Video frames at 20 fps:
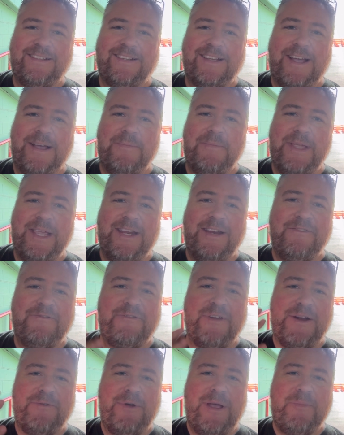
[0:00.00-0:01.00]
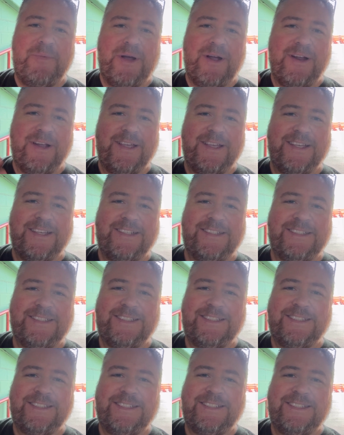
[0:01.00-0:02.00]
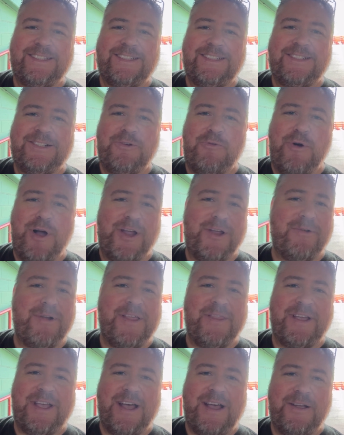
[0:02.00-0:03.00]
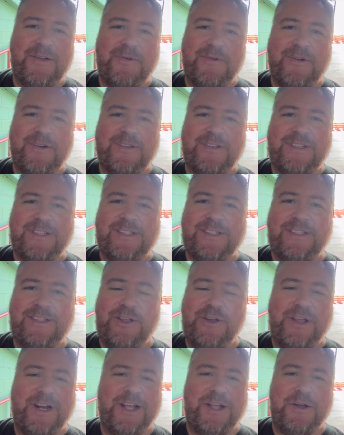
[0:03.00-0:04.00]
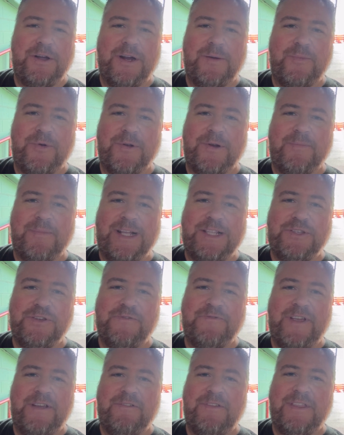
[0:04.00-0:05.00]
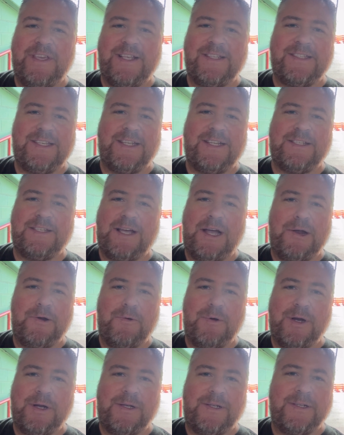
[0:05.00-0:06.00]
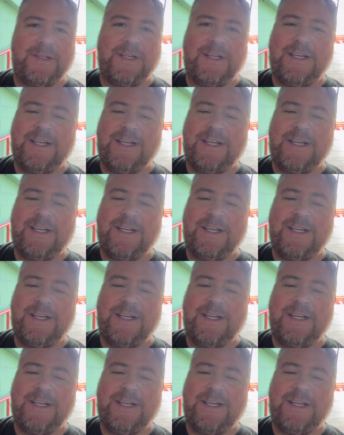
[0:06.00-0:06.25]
I'm in Fenway Park, walking around the concourse, looking at cardboard. My two favorite things in the entire world.